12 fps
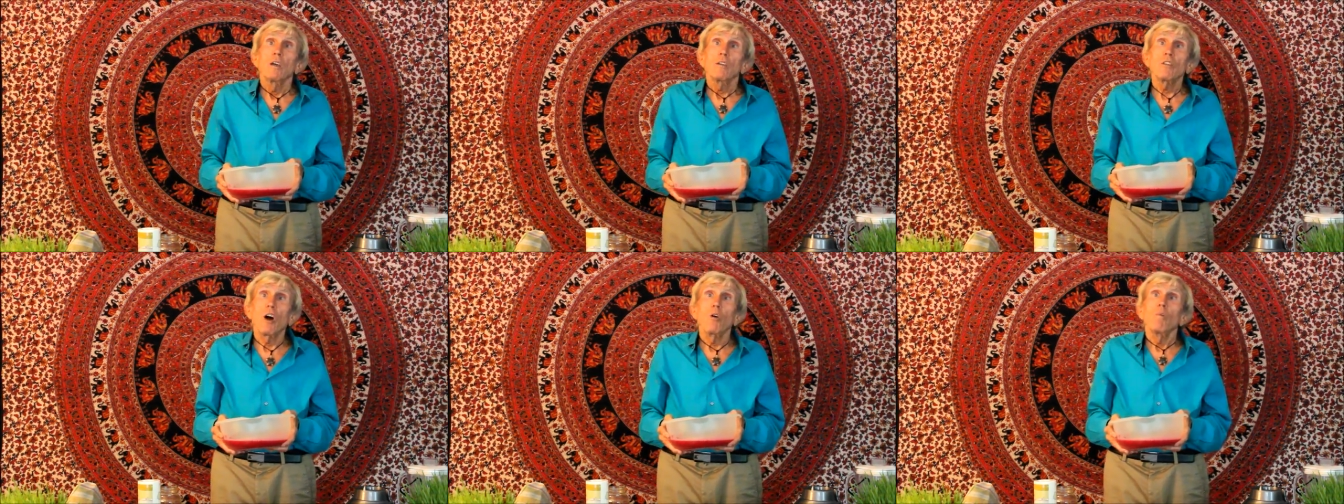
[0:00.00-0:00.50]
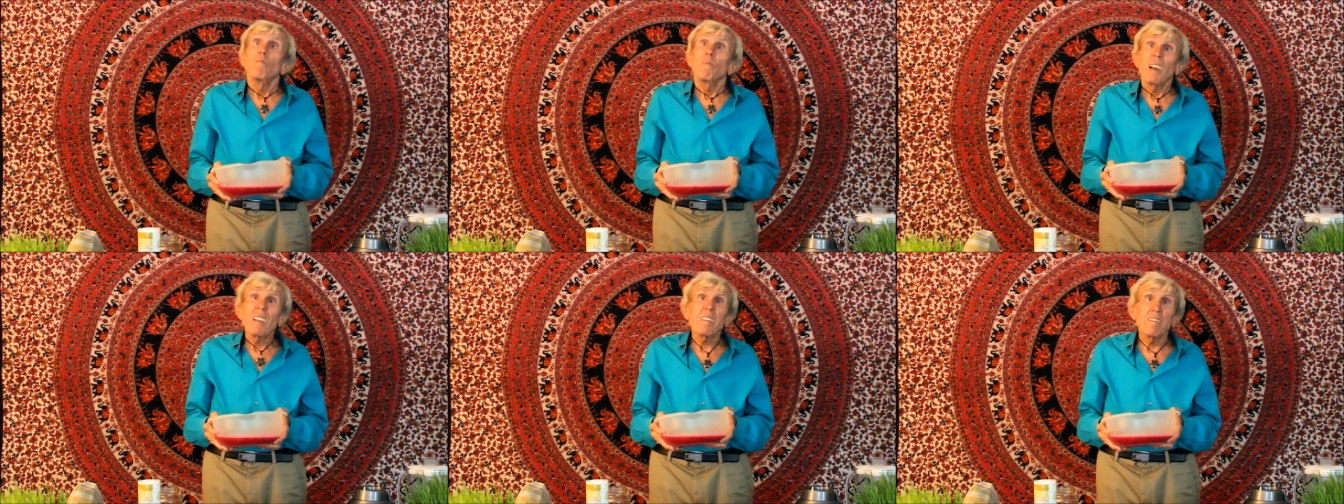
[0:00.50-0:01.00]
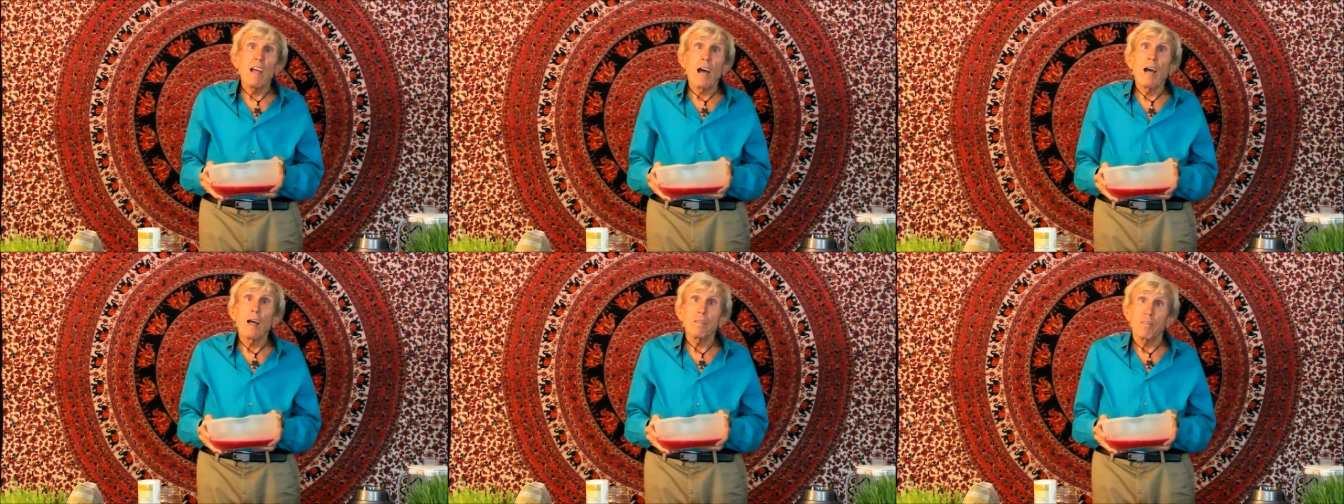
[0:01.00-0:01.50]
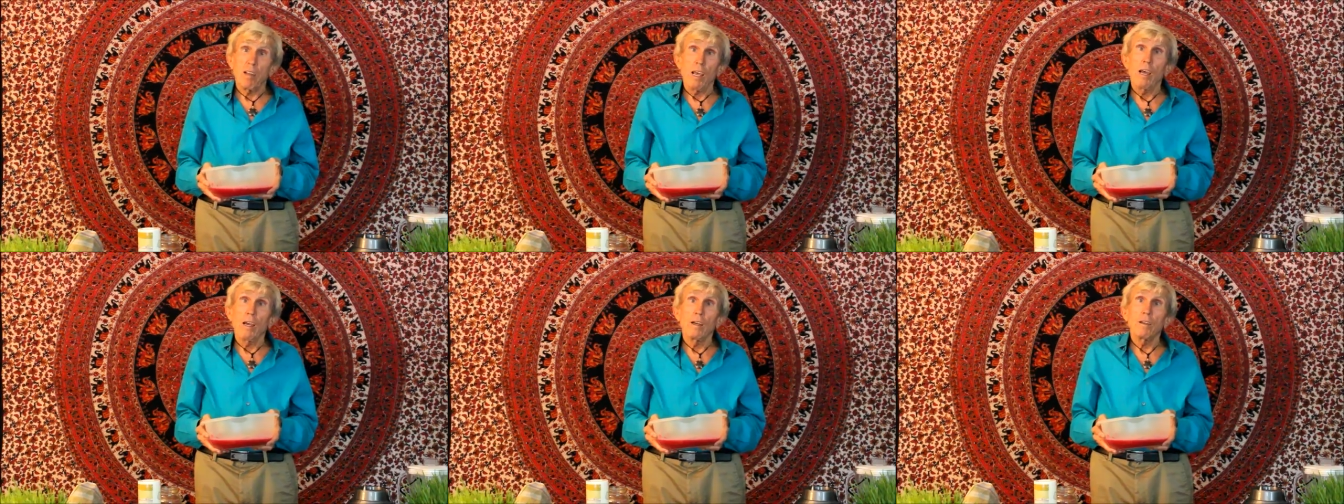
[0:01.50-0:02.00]
So it's not
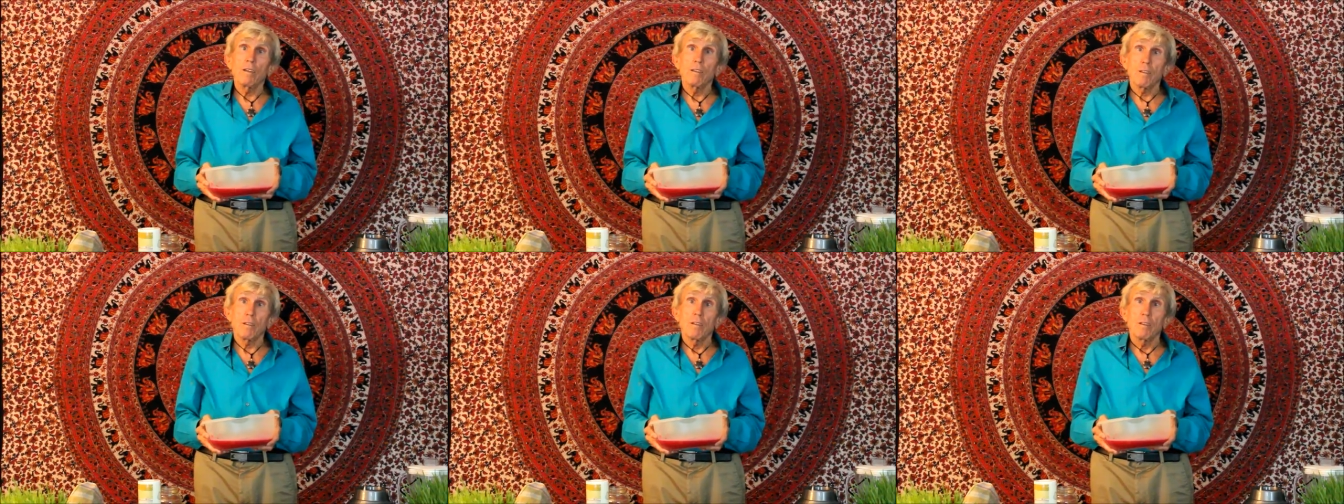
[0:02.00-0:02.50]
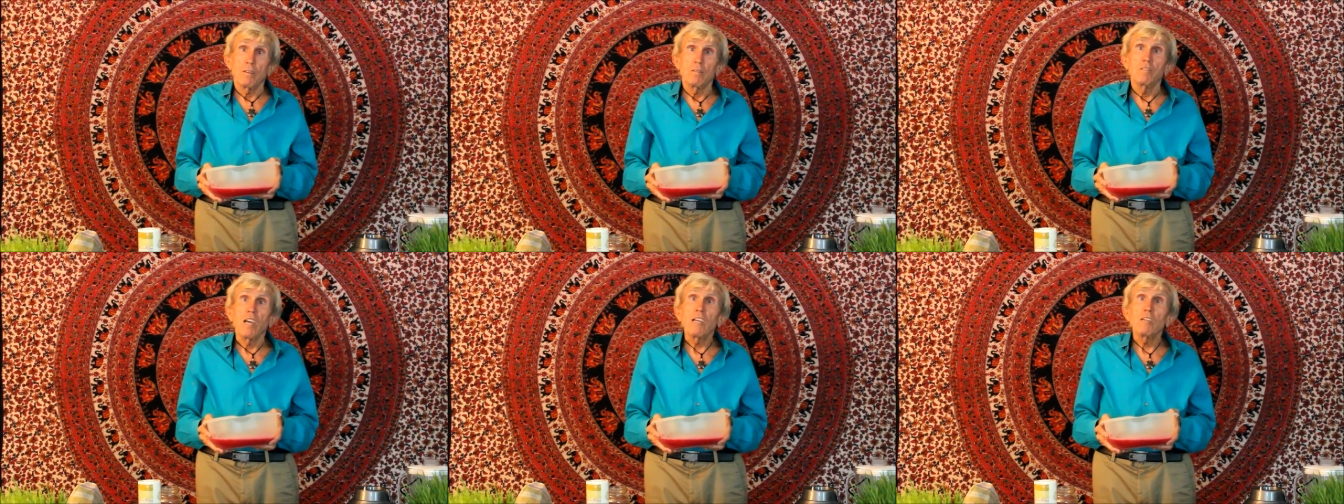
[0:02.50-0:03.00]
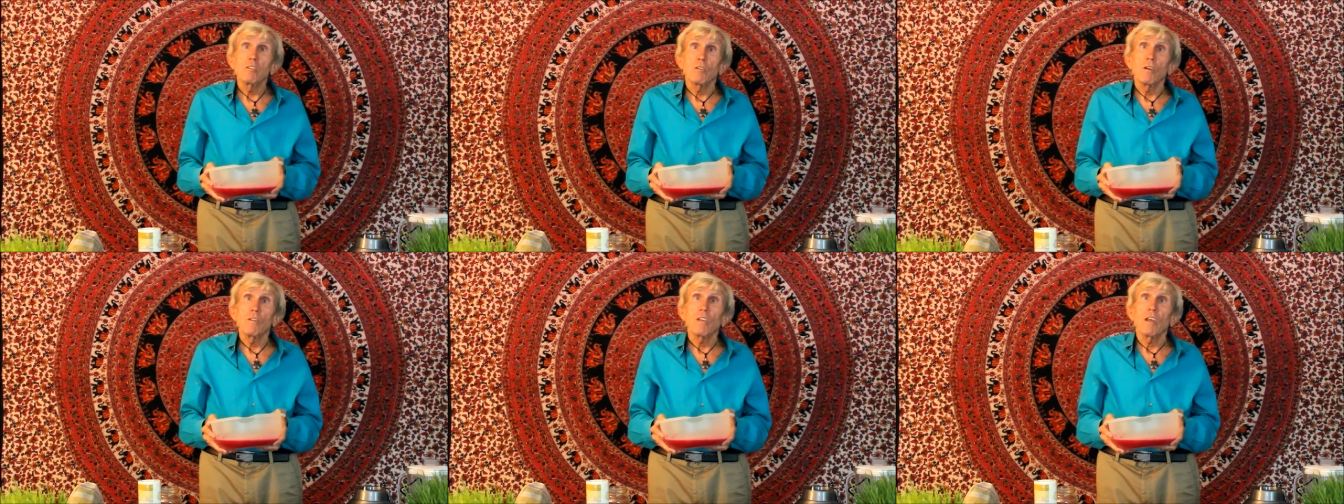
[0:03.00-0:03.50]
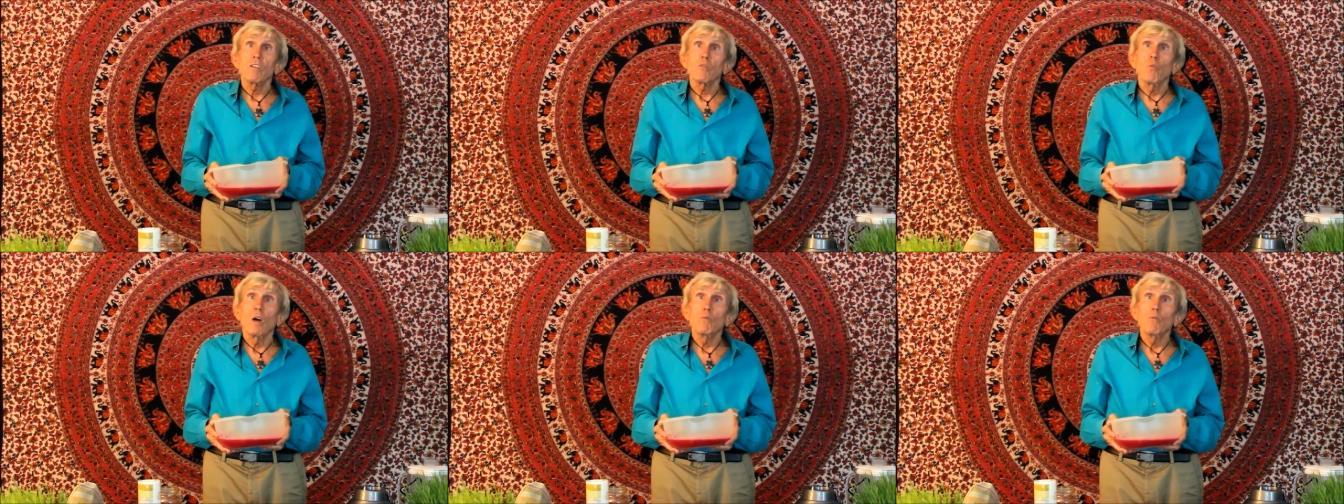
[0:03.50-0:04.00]
as dangerous as
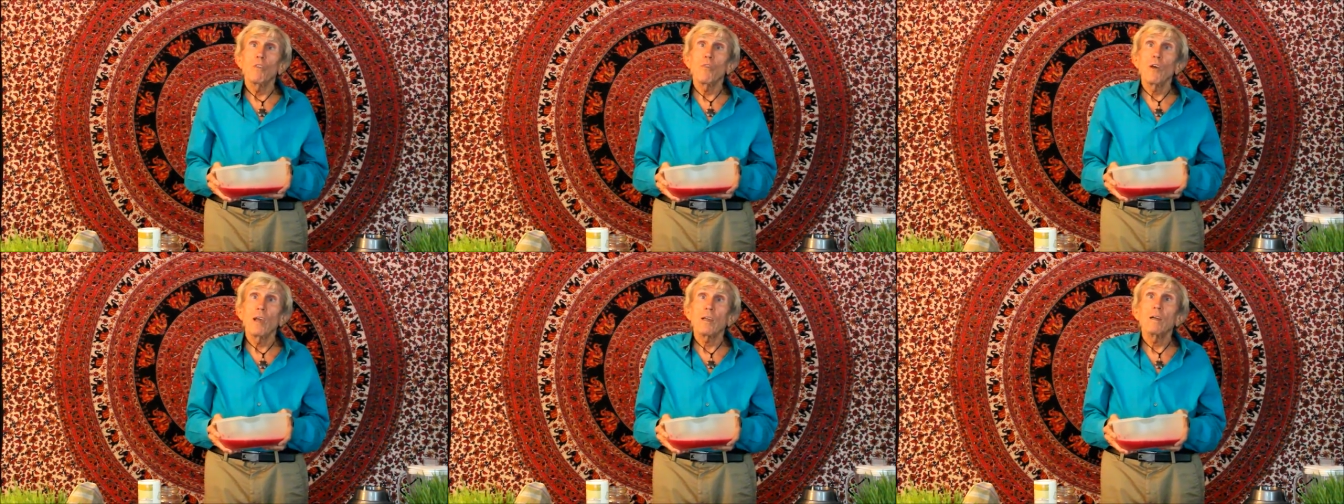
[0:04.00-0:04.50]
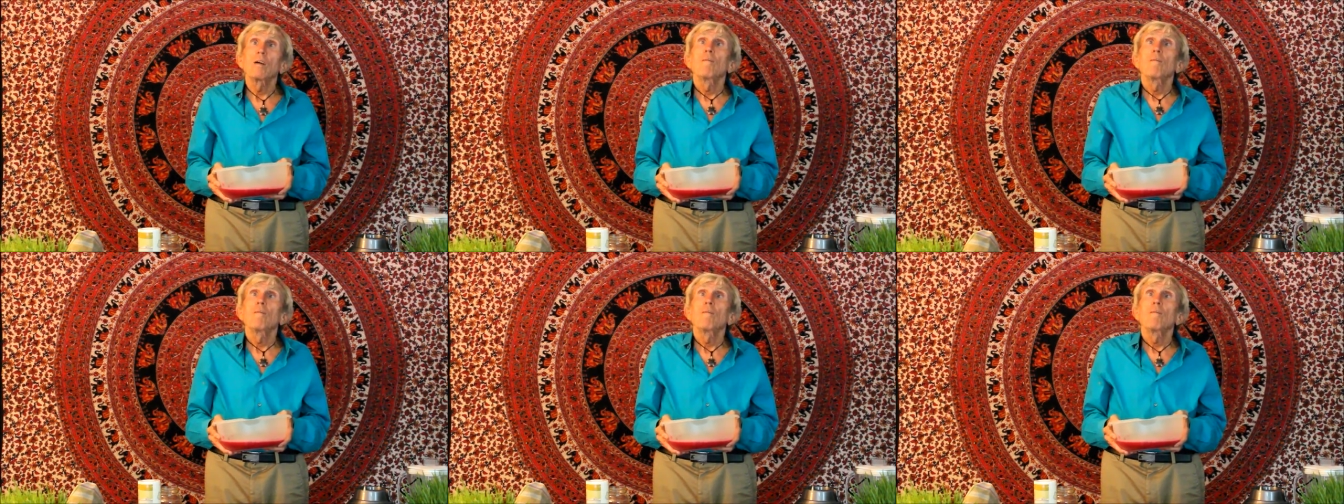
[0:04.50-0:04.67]
one would think.